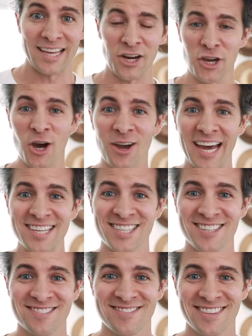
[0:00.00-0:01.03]
There you go,
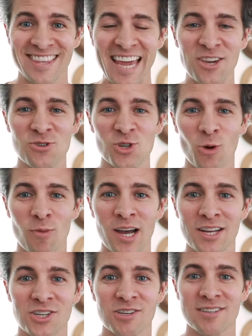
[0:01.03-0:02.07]
guys. Thank you so
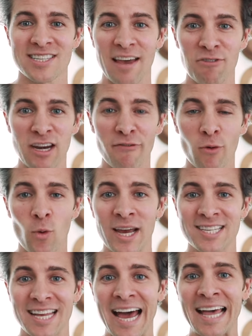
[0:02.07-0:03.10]
much. 7 different
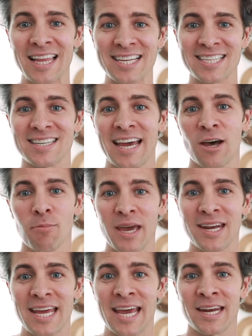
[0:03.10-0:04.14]
ways that I like to style
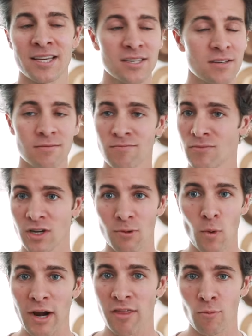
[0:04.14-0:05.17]
bandanas. You
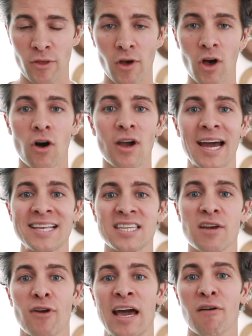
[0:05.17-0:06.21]
can wear them with all kinds of
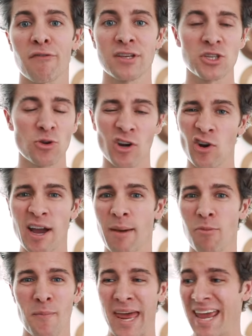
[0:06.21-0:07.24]
different outfits. You can grab
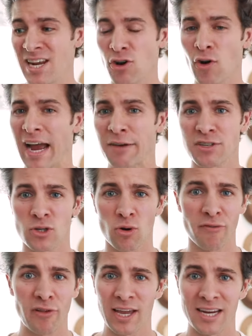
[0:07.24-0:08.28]
them at any craft
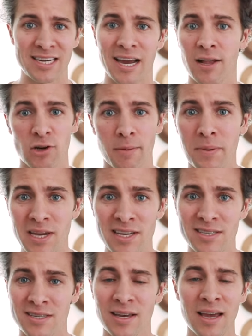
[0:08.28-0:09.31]
store for like $1 a
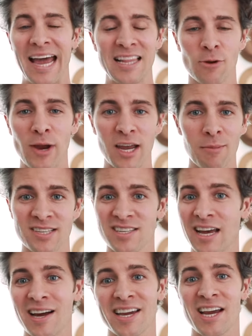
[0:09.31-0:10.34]
piece. Highly recommend
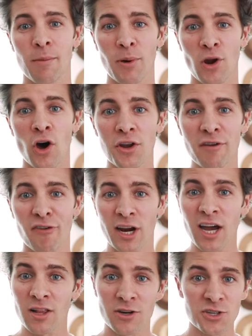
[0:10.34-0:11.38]
stocking up on all different
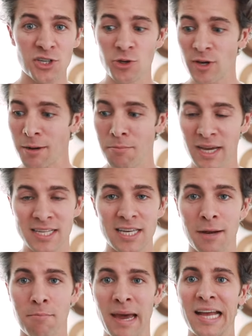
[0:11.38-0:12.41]
colors so you can mix
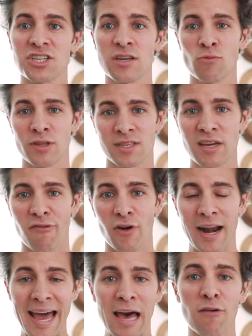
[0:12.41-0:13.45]
and match them with
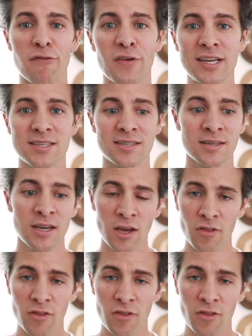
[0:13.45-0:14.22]
different outfits.